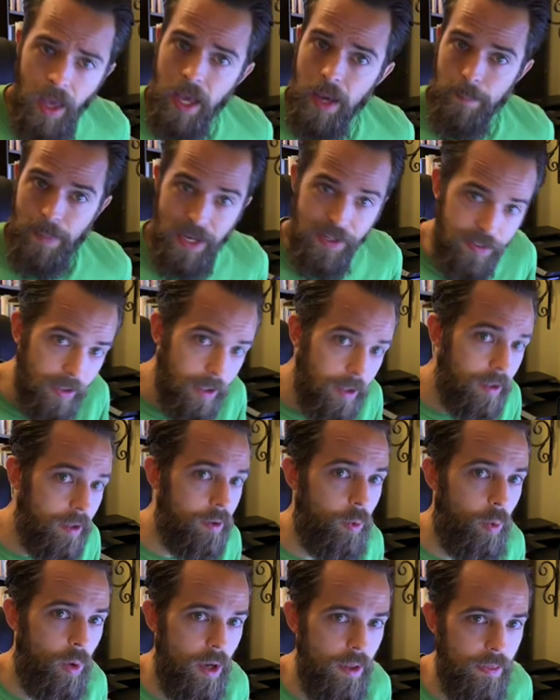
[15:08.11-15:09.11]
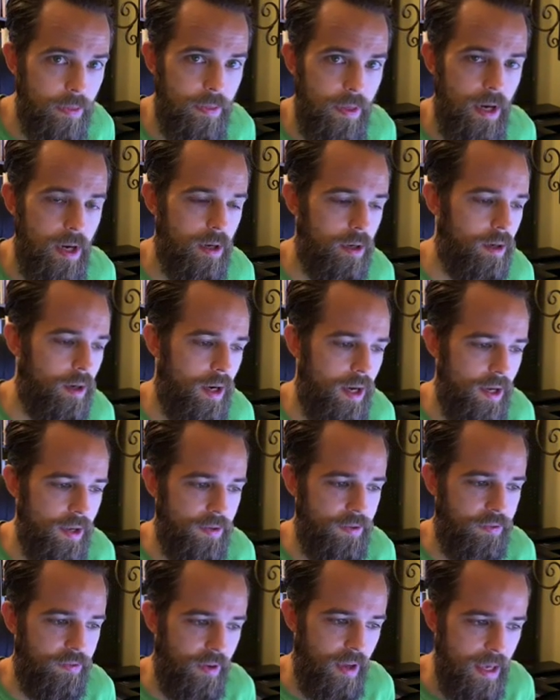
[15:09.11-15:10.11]
Basically, what they're uh,
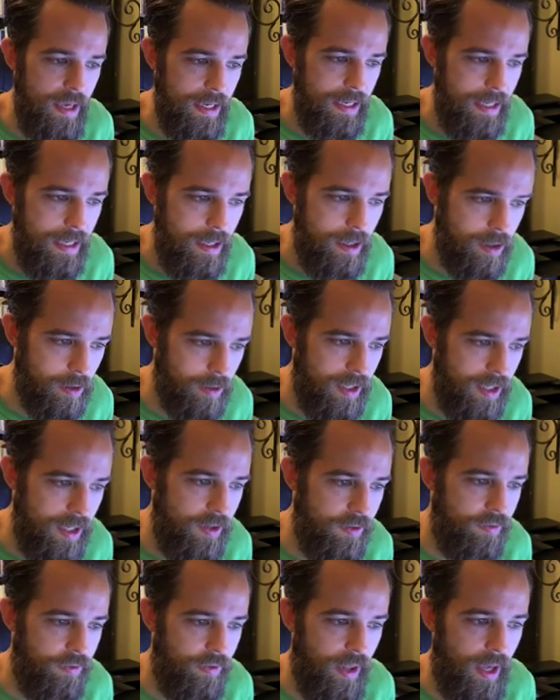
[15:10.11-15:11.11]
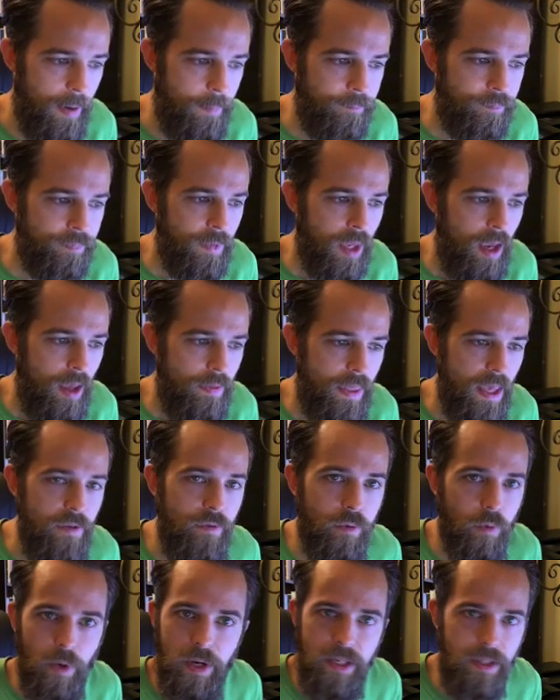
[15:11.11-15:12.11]
saying here is that
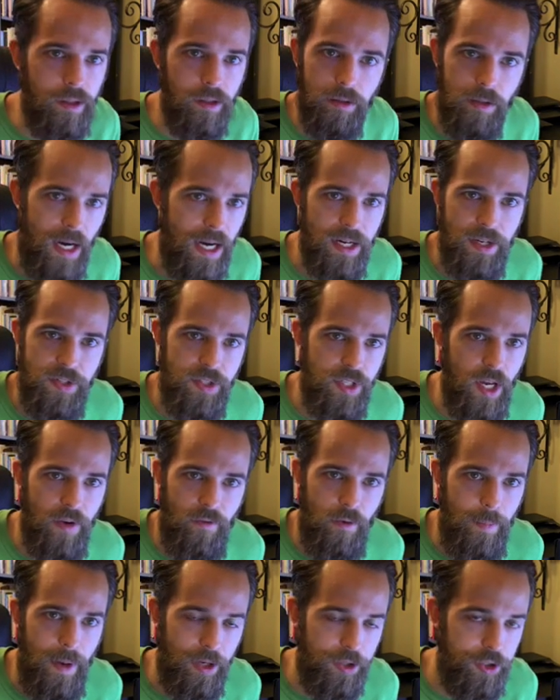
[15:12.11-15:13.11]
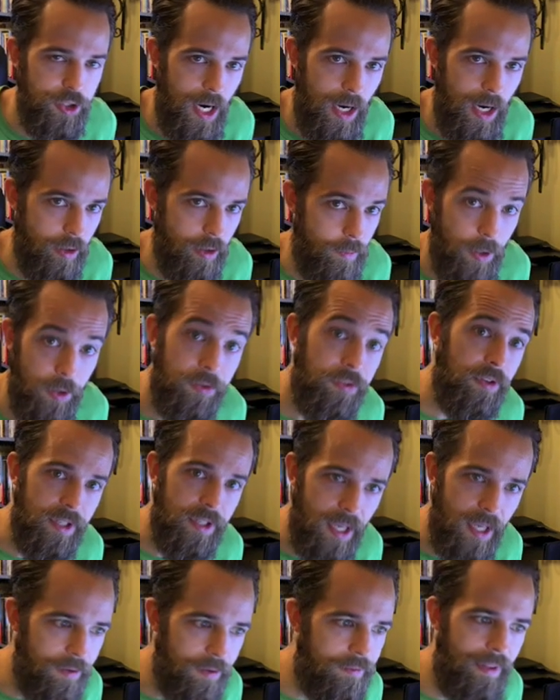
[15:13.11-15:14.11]
they've written a lot of stuff about child abuse, and
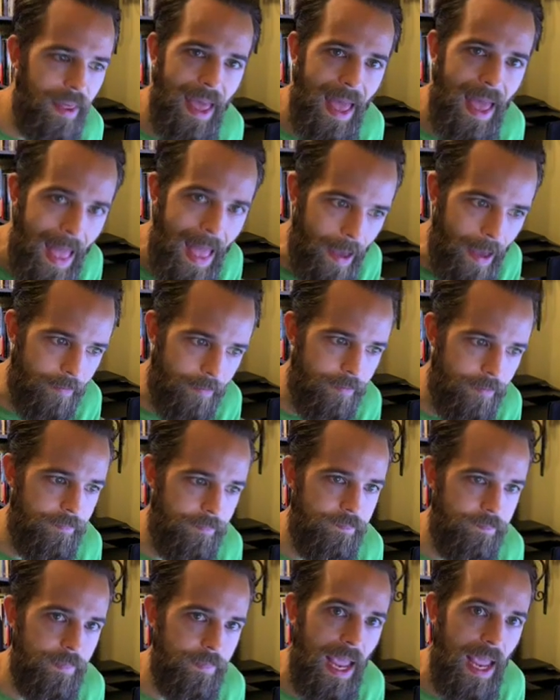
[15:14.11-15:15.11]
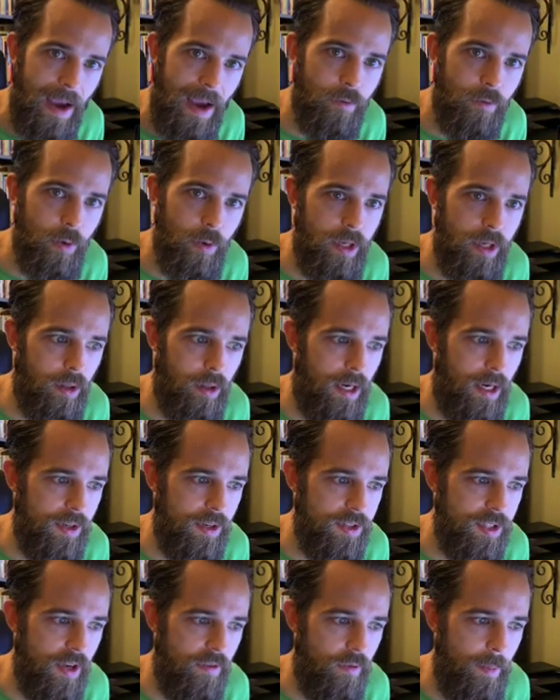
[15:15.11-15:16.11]
yes, they have. They have written a lot of
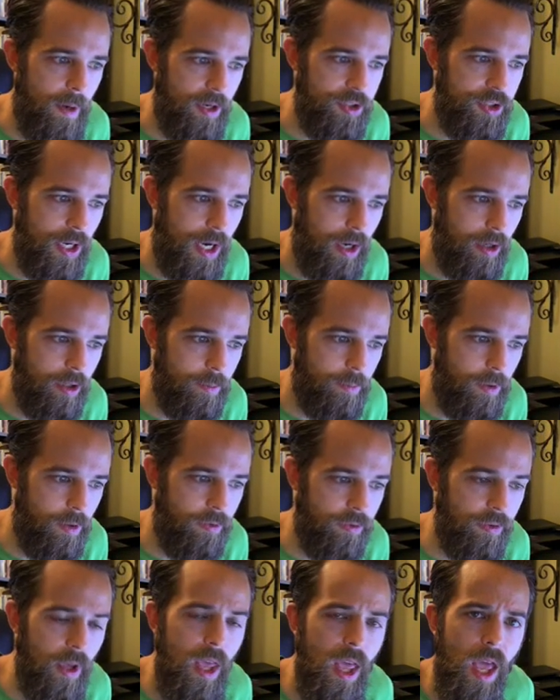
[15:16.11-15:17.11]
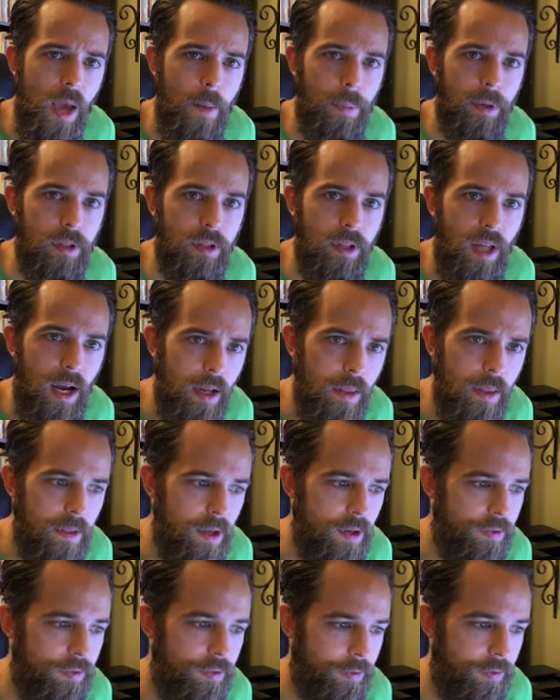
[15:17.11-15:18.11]
stuff about child abuse, but a lot of
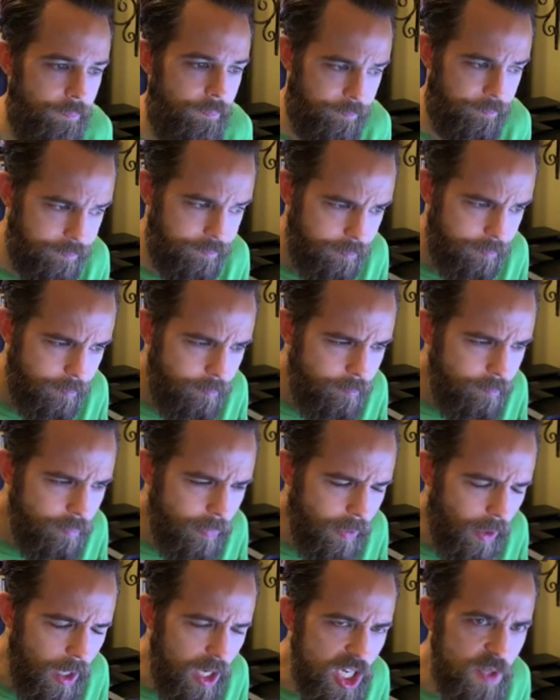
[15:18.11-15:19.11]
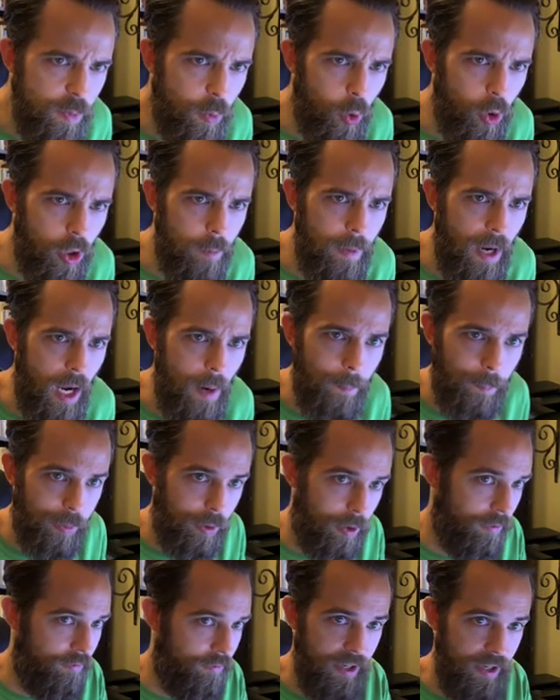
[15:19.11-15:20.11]
this is more about
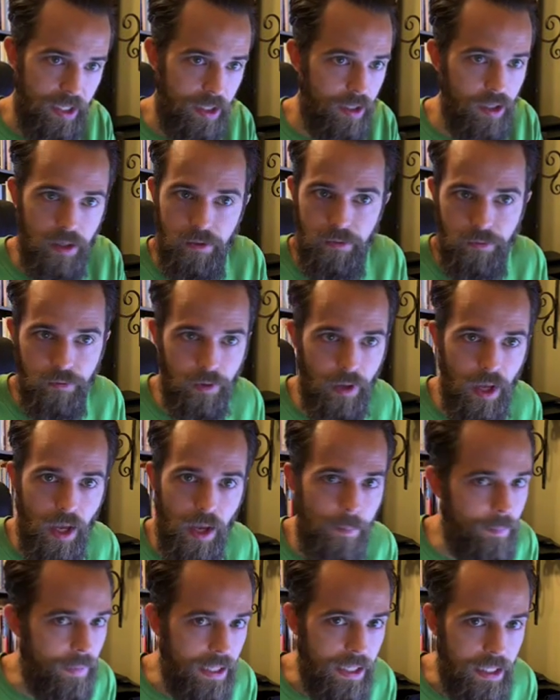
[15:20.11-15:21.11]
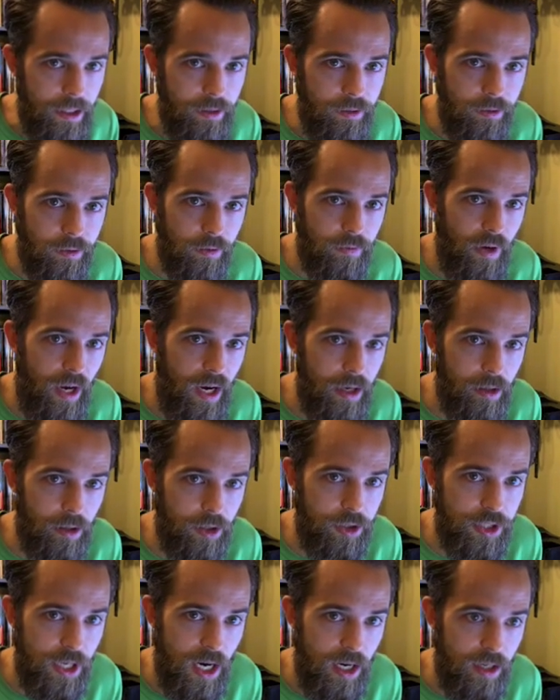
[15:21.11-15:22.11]
preventative means of handling
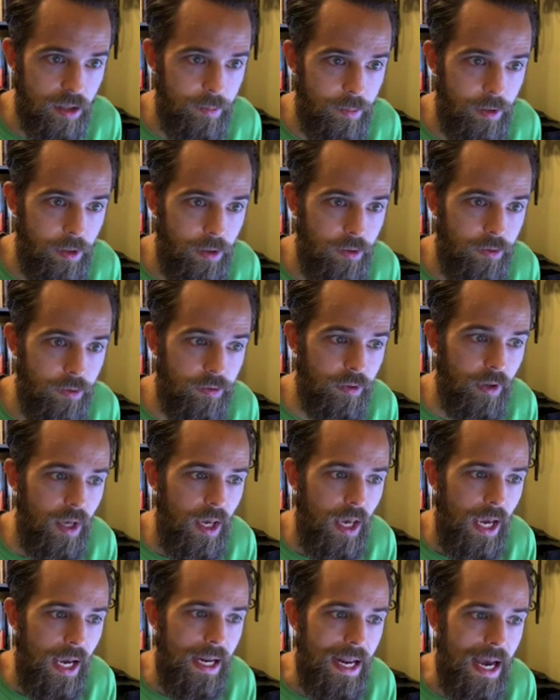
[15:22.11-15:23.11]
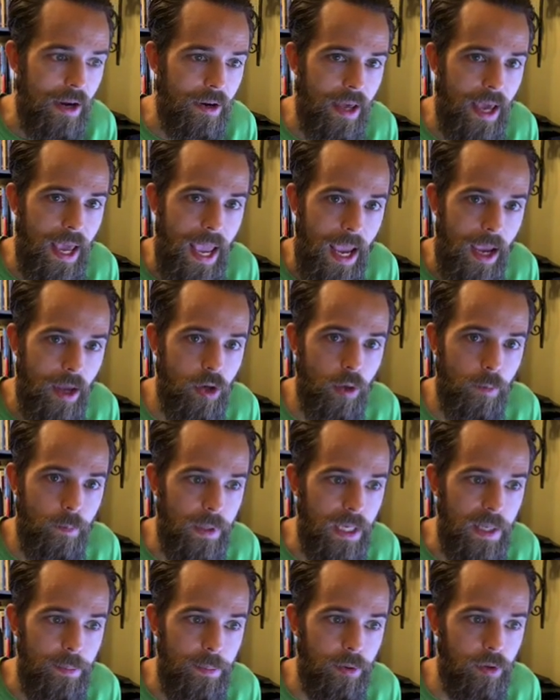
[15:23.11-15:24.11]
child abuse and how to handle
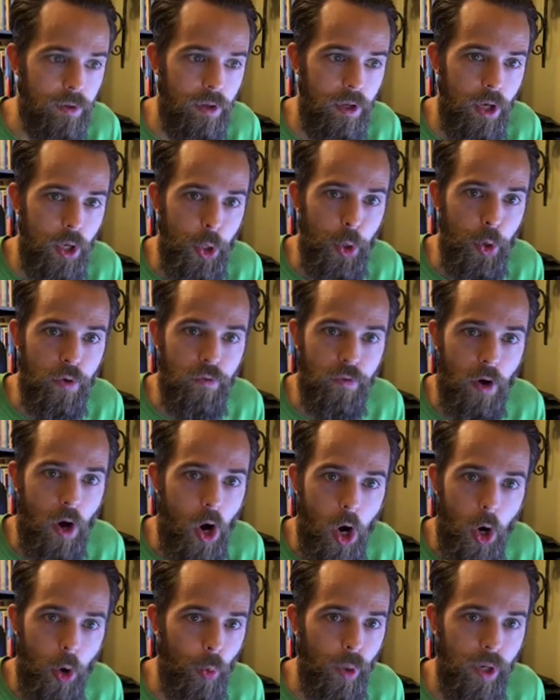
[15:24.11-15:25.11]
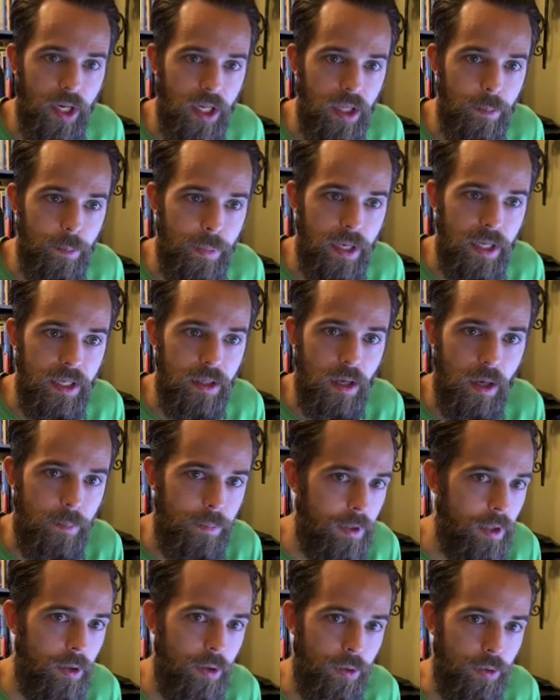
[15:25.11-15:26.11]
people who have already been
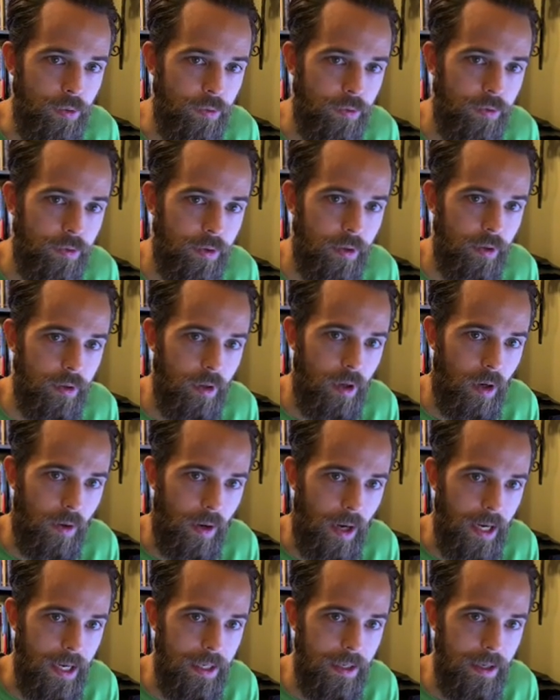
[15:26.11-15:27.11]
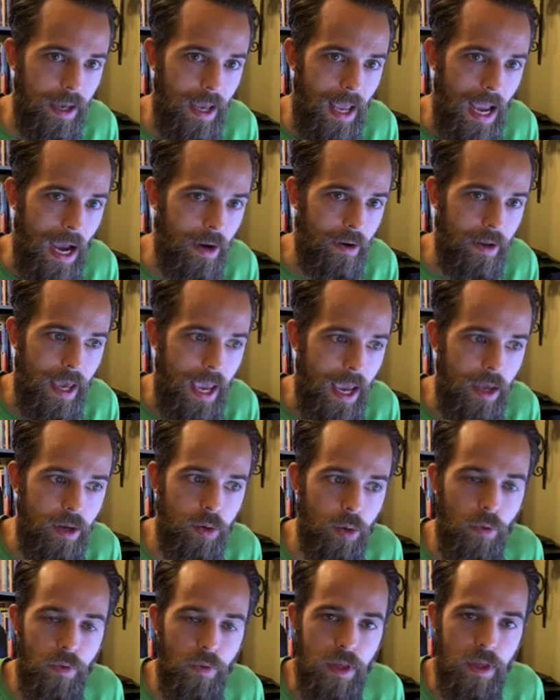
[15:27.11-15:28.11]
abused. All right, how to
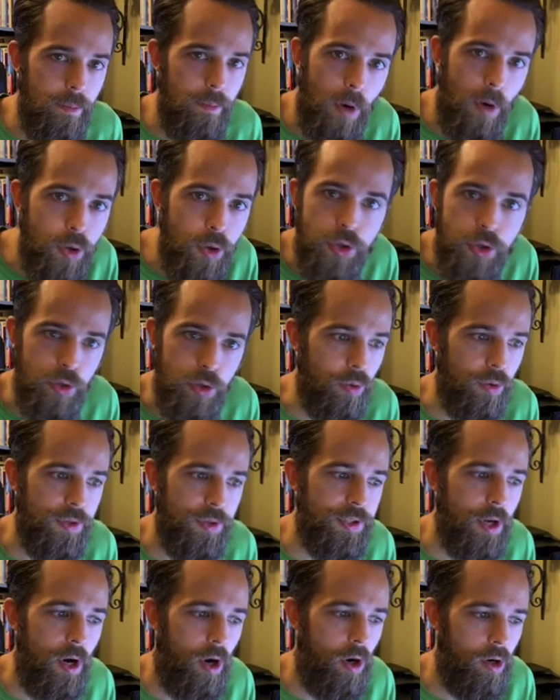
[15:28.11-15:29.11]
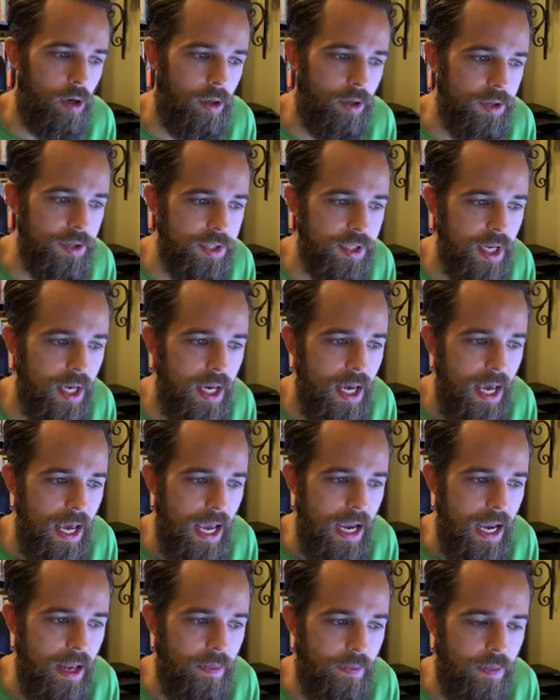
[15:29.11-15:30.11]
handle the emotional scars
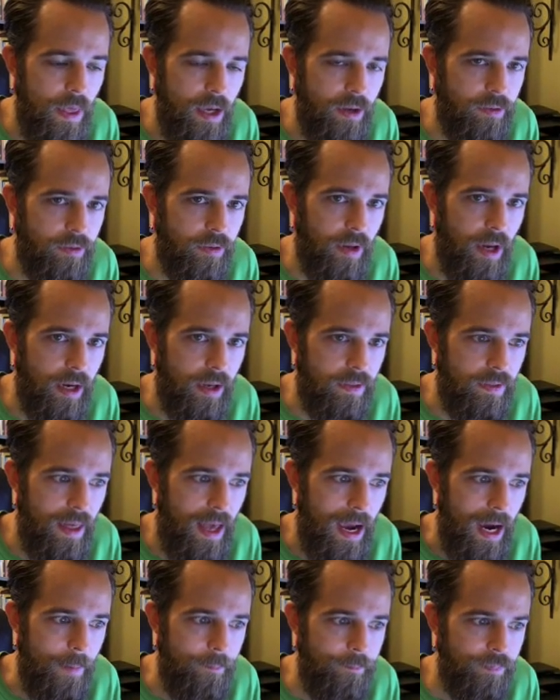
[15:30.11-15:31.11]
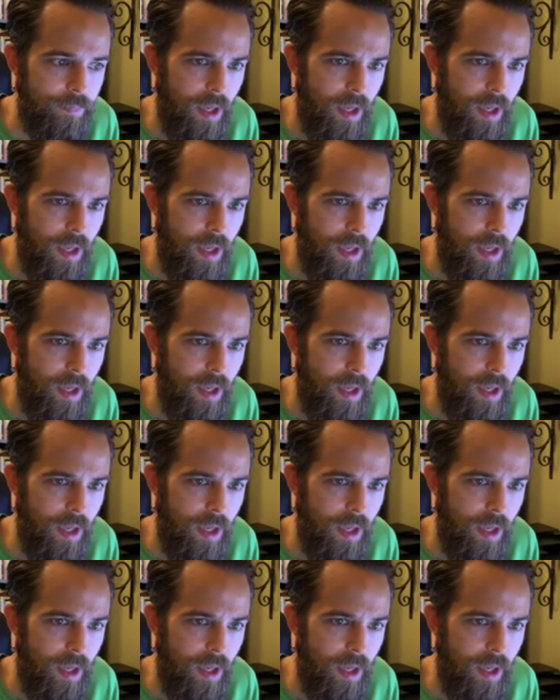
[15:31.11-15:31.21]
and things like that.